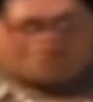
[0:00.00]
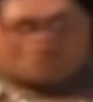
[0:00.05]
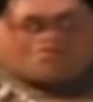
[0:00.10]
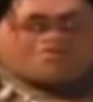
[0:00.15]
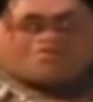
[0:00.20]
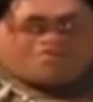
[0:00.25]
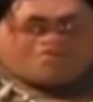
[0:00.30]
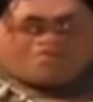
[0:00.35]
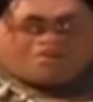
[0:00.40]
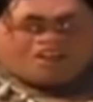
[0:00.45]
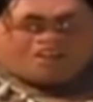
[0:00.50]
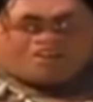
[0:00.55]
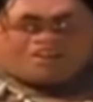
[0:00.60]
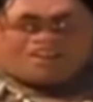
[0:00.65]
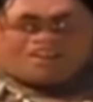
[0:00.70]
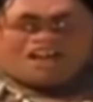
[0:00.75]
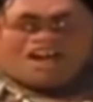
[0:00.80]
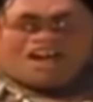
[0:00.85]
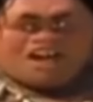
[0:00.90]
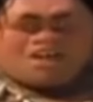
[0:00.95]
If you start
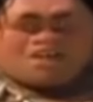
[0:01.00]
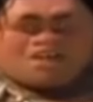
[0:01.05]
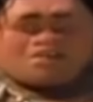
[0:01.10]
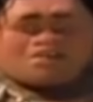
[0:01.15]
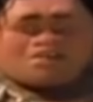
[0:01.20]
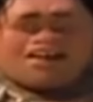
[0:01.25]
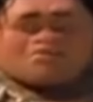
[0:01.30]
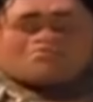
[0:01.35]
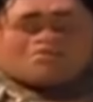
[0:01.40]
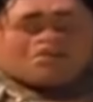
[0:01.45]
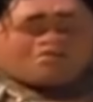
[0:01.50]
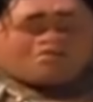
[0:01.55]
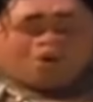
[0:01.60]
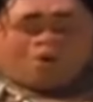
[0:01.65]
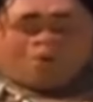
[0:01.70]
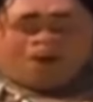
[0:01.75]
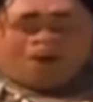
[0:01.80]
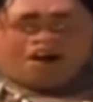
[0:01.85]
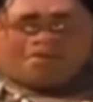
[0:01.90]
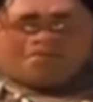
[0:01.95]
singing, I'm gonna
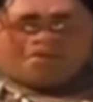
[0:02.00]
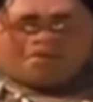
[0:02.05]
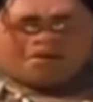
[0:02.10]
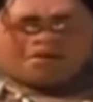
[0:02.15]
throw up.